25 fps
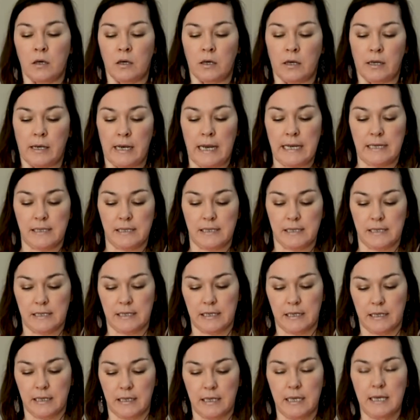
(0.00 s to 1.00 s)

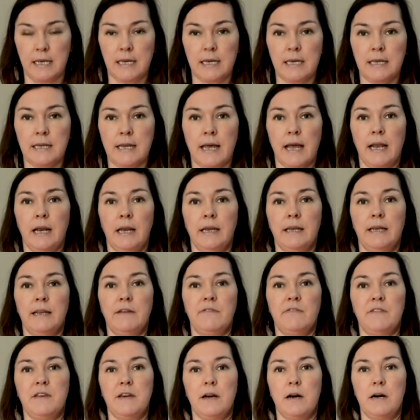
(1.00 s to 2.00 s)
Let's inhale and
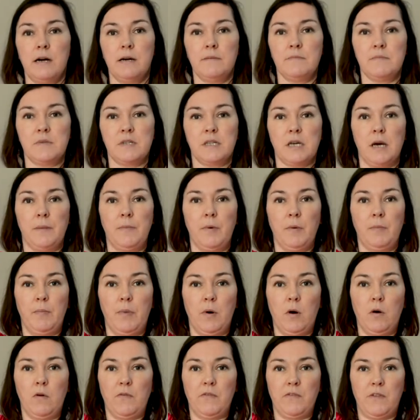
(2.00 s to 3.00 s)
lift the arms up
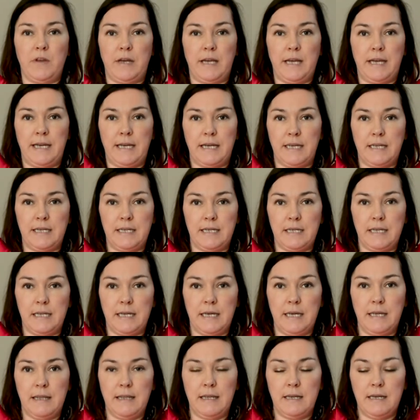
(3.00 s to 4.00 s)
above the head,
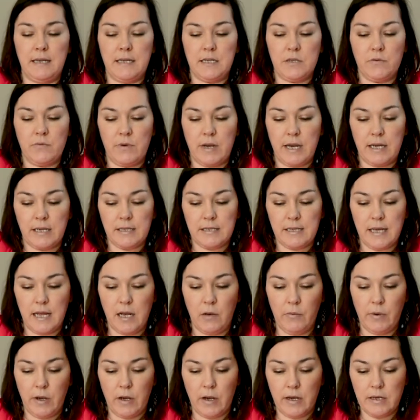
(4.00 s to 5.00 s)
and then as we
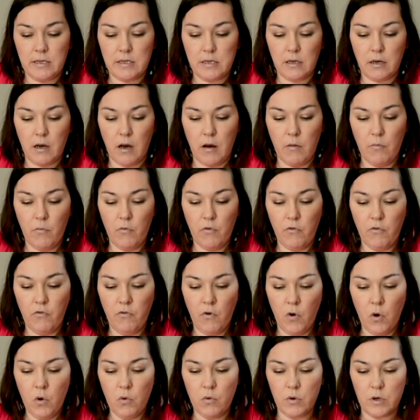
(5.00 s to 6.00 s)
exhale we're going to come
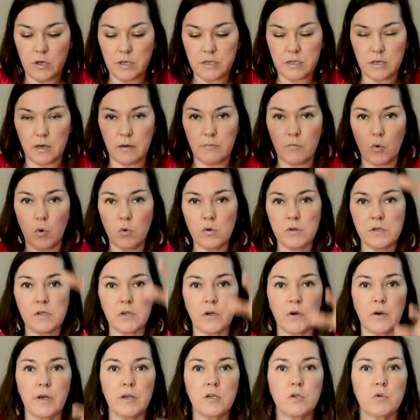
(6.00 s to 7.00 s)
forward. I'm also
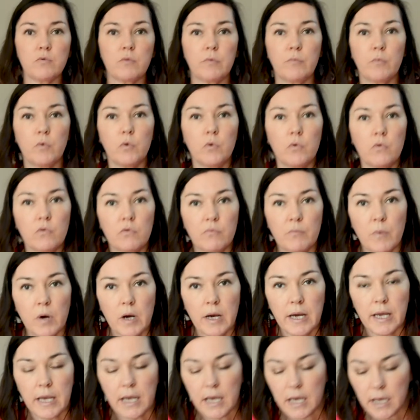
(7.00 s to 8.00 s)
going to remove
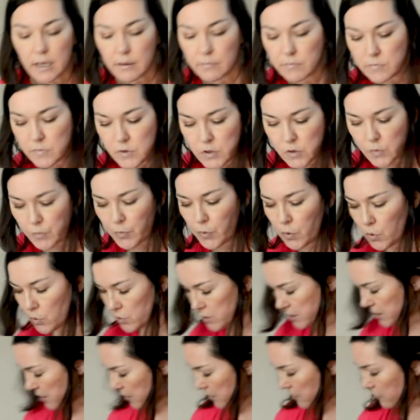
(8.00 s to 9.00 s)
my
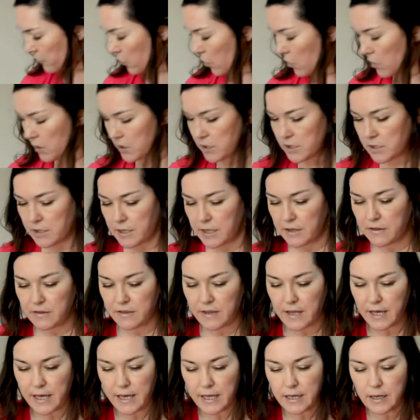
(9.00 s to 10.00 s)
support that I've got underneath
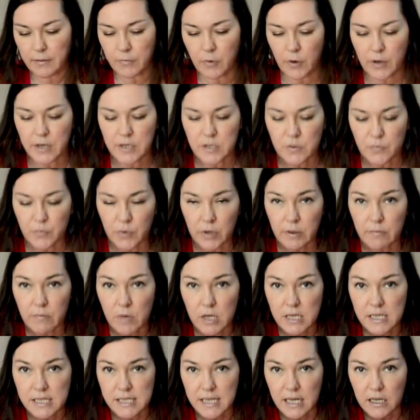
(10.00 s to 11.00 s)
there, and I'm going to bring
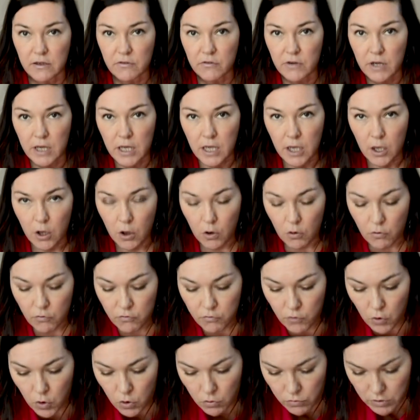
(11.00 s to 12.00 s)
myself
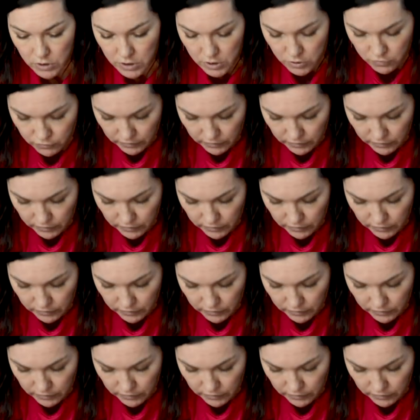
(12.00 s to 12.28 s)
forward,